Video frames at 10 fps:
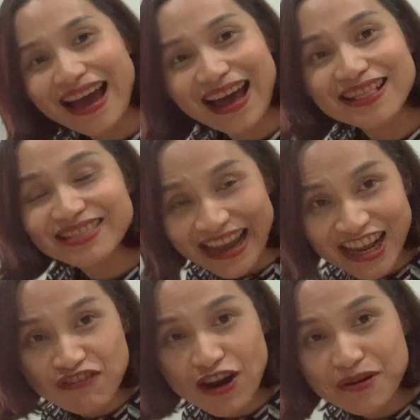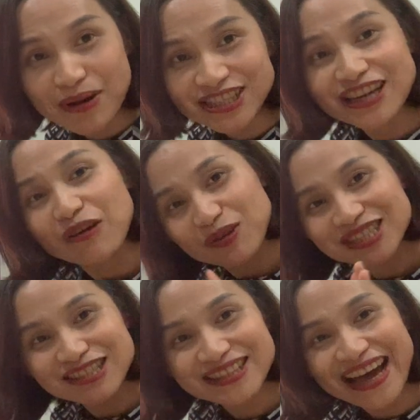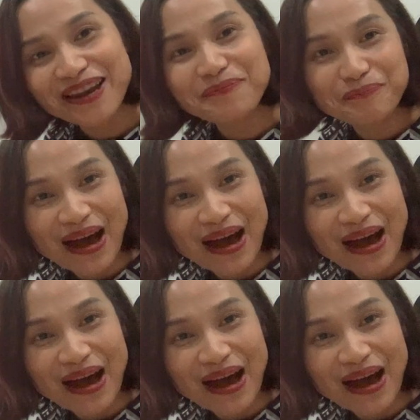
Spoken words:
And thank you very much. We'll see you then.